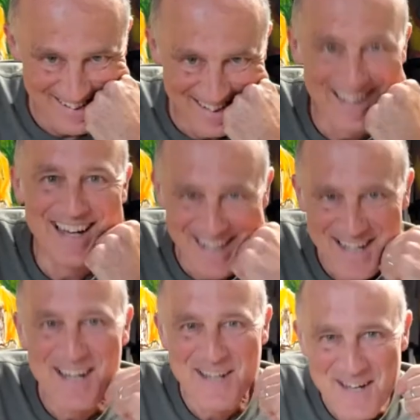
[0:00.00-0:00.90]
and the
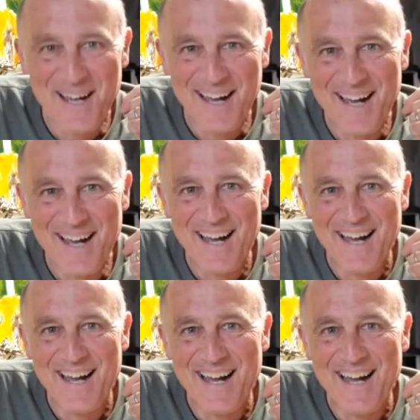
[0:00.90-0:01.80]
roles kind of,
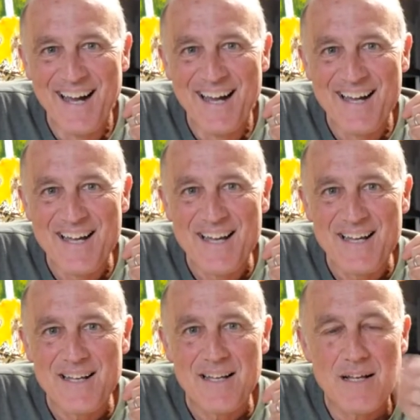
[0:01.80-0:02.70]
uh, well, then
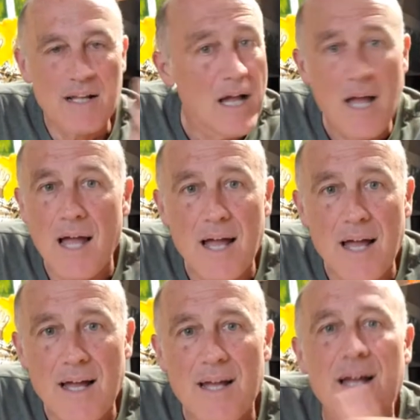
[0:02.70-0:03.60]
what am I then?
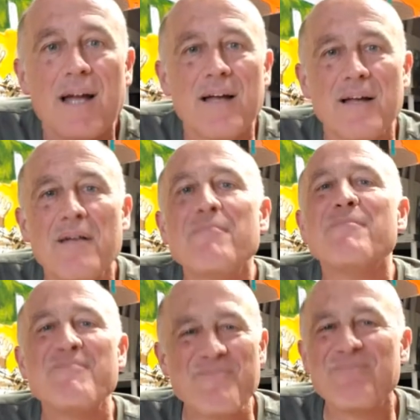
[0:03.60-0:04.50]
If she's, if she's
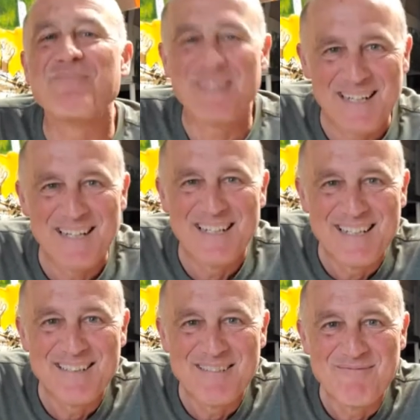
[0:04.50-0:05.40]
the, the business
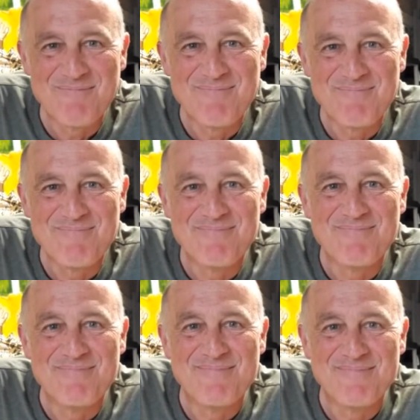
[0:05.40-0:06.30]
mind and the art
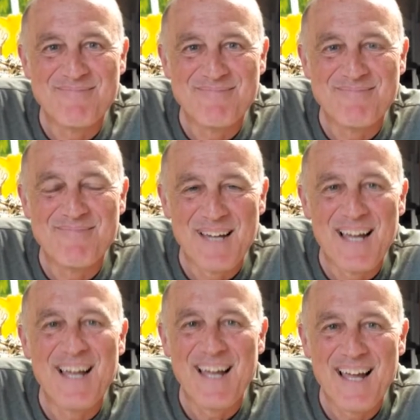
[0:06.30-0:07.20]
mind, I'm sort of
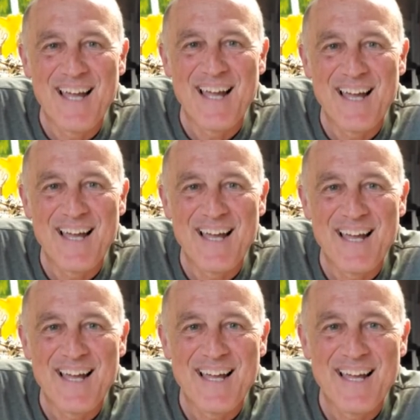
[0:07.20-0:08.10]
like this redundant
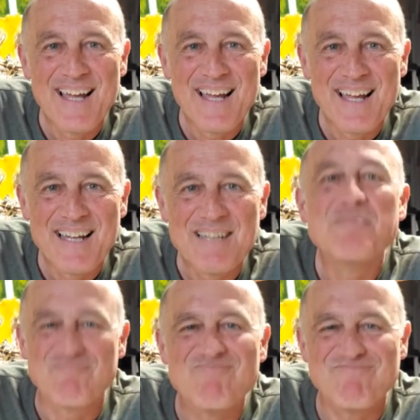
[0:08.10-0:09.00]
thing that's hanging
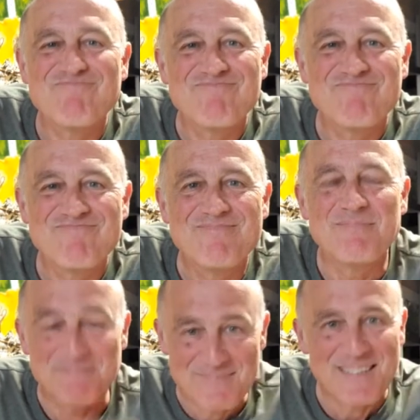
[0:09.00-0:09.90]
around her.
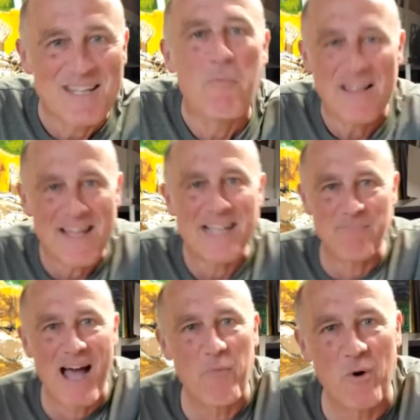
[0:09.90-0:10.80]
Well, um, that's my
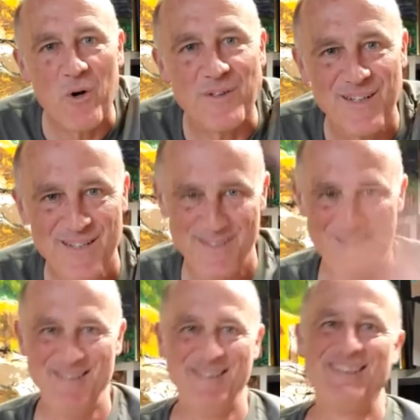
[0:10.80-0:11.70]
world.
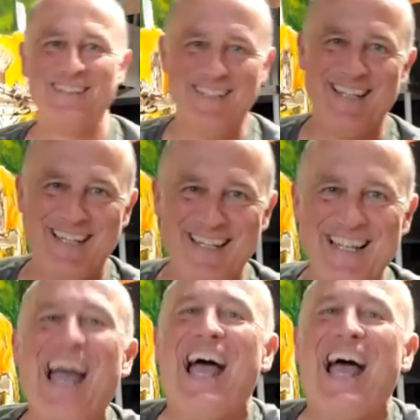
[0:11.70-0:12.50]
Yeah. It's,